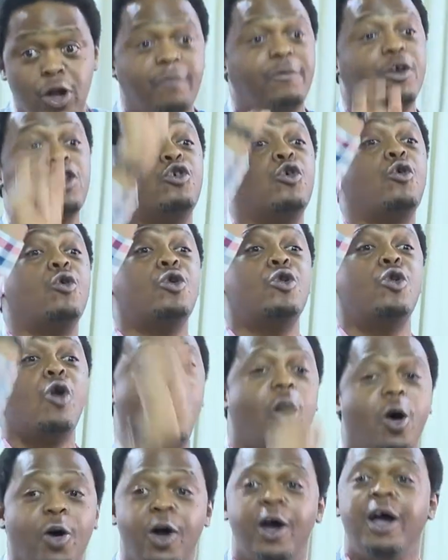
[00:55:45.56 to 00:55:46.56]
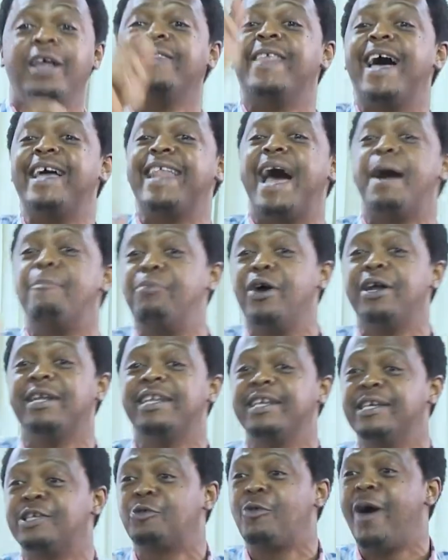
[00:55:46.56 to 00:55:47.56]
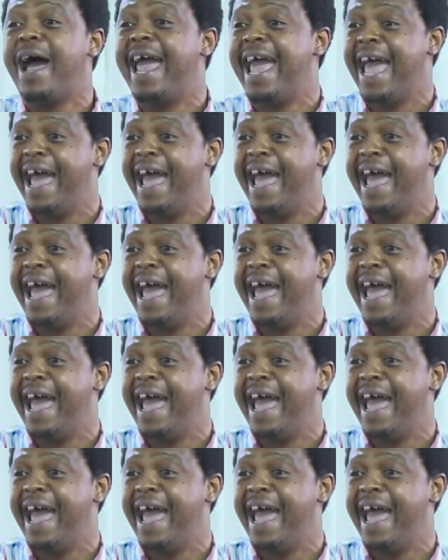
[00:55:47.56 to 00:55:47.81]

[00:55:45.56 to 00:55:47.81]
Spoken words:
of it, you know that that burden is quite